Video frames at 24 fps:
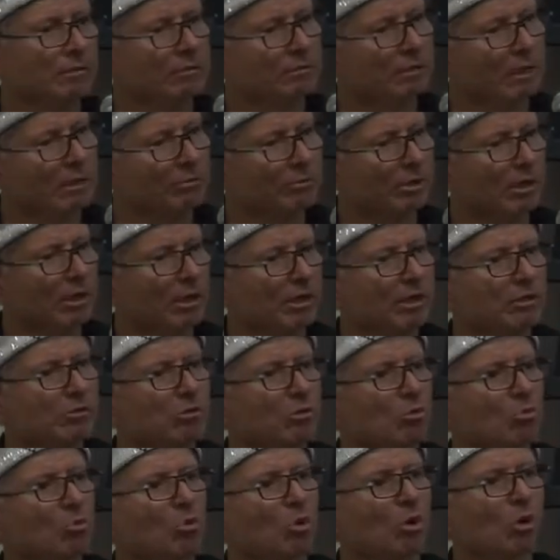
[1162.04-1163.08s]
Then we got
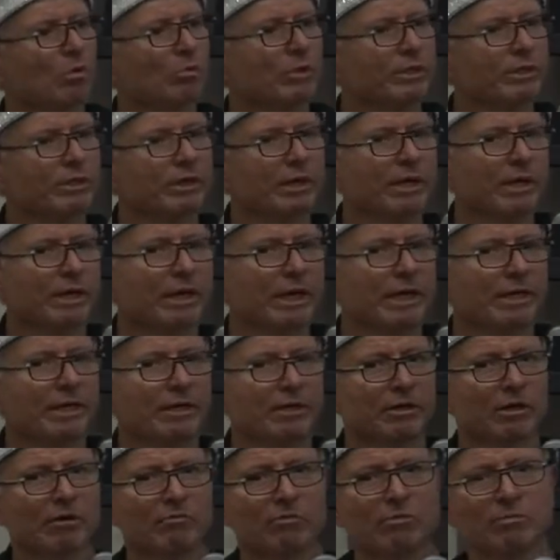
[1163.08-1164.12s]
into war with the
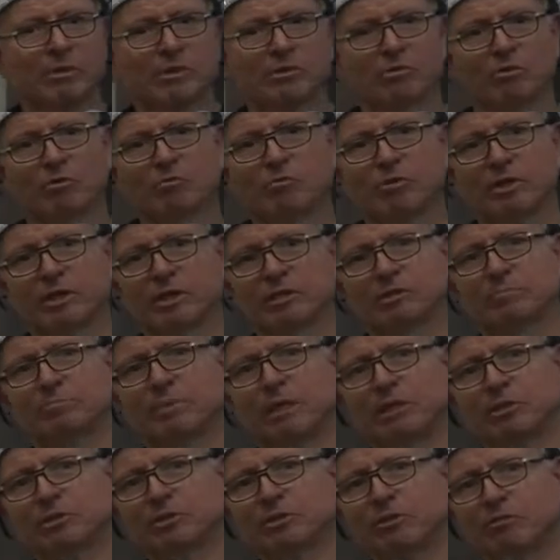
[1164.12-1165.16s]
Canadian government over the
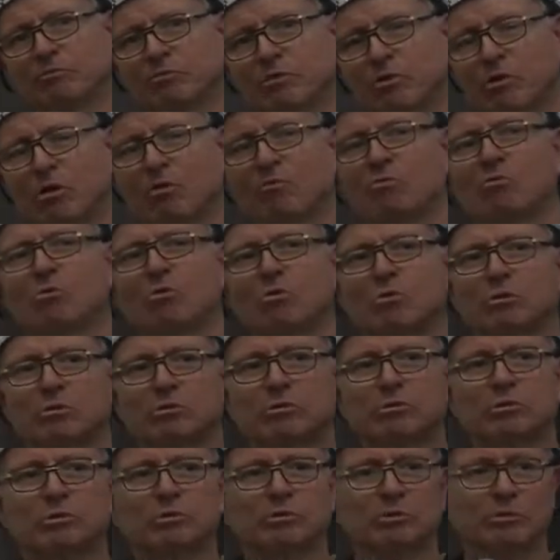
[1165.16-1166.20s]
expansion of a golf
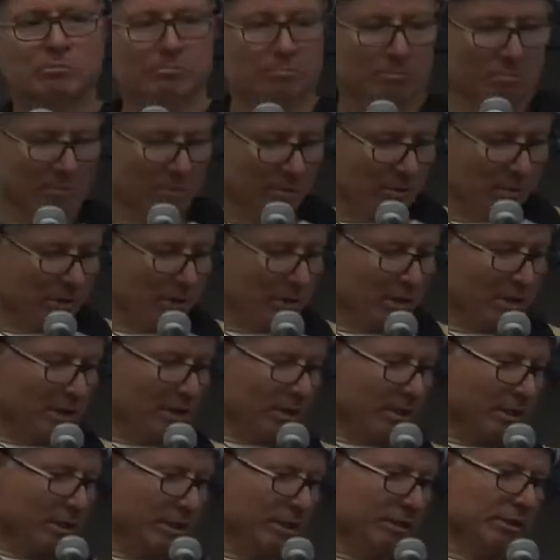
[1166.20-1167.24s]
course.
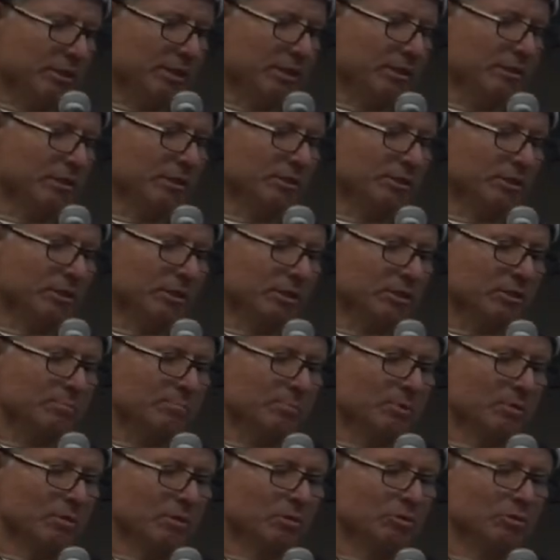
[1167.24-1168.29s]
And the indigenous
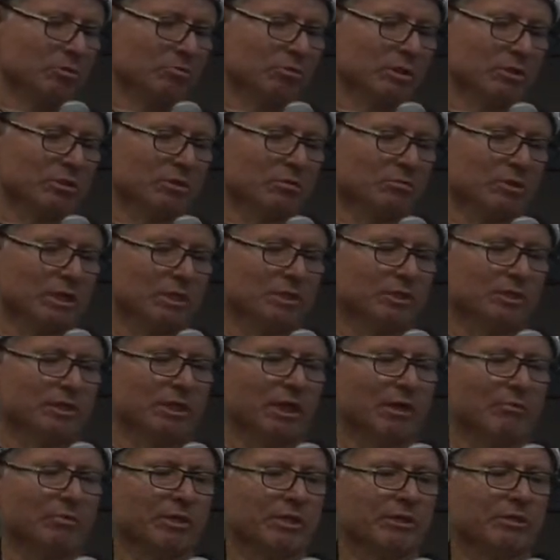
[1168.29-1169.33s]
spiritual resurrection
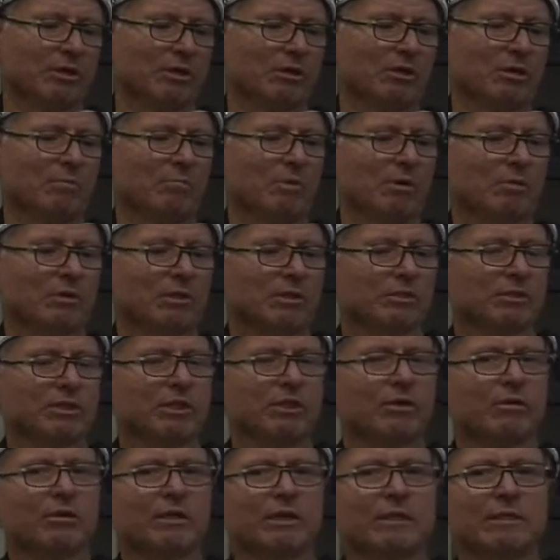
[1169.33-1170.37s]
that we talk about is
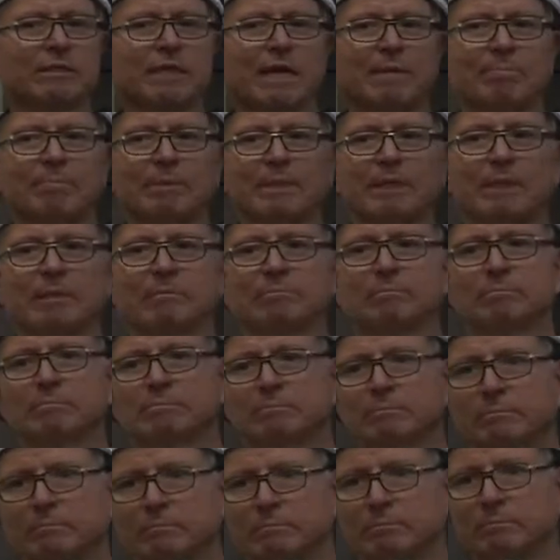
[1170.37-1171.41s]
here and it's happening.
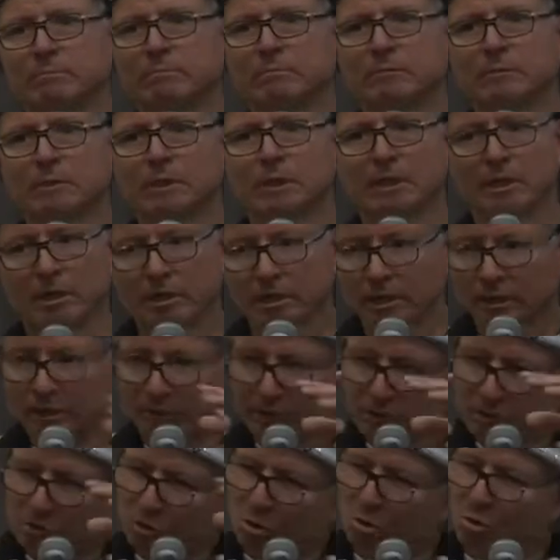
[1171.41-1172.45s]

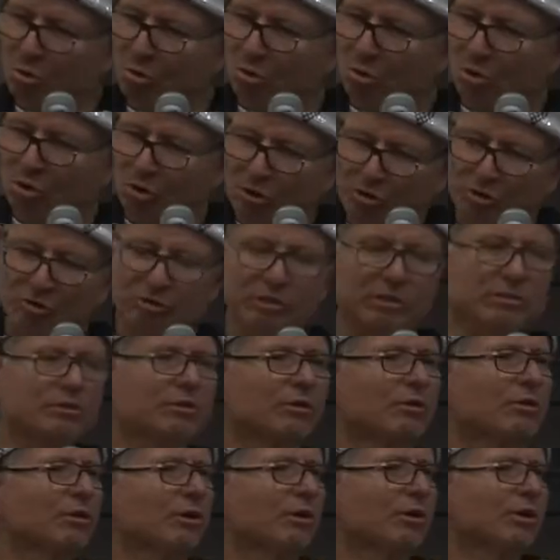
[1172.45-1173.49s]
And this whole earth is
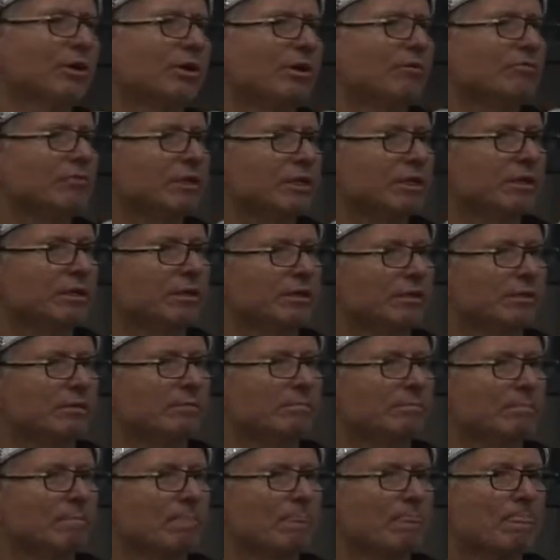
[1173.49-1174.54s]
the Garden of
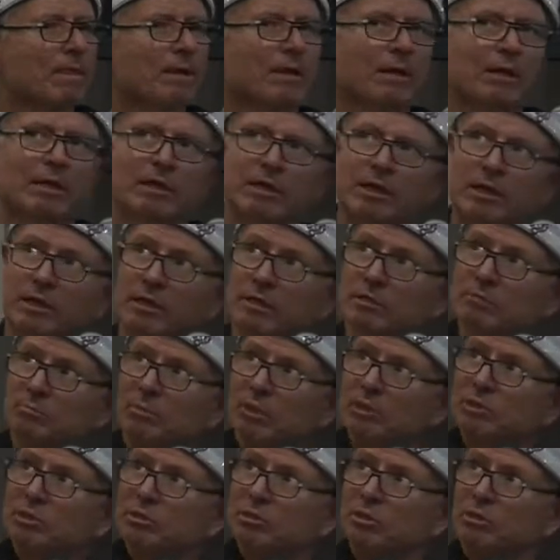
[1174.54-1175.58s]
Eden. And as
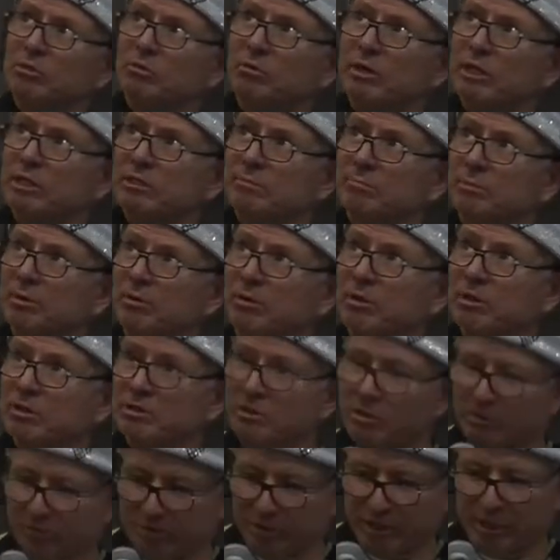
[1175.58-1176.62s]
much as the Great Spirit
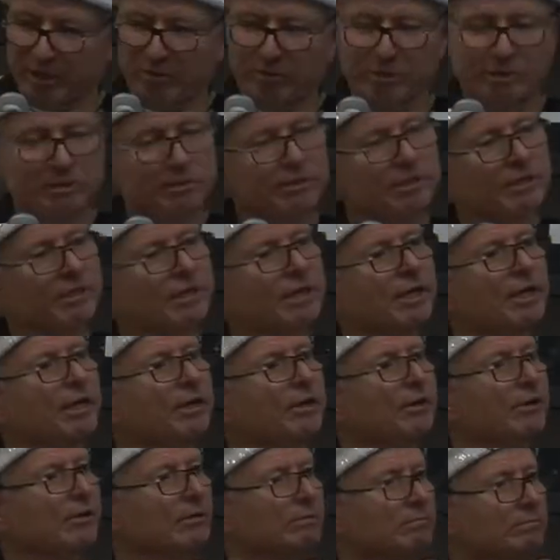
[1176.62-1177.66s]
is up there, it's in
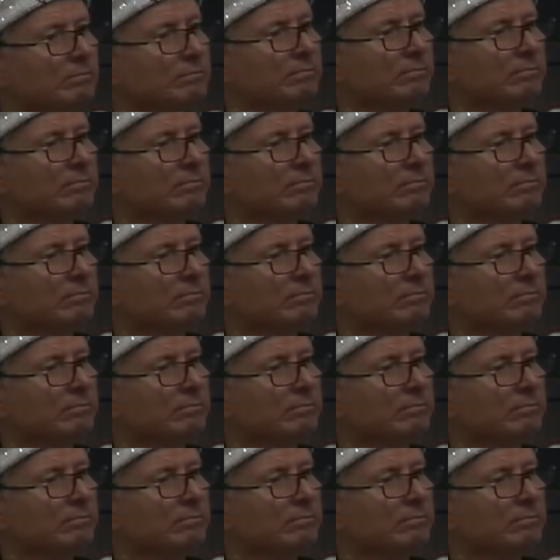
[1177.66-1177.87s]
here.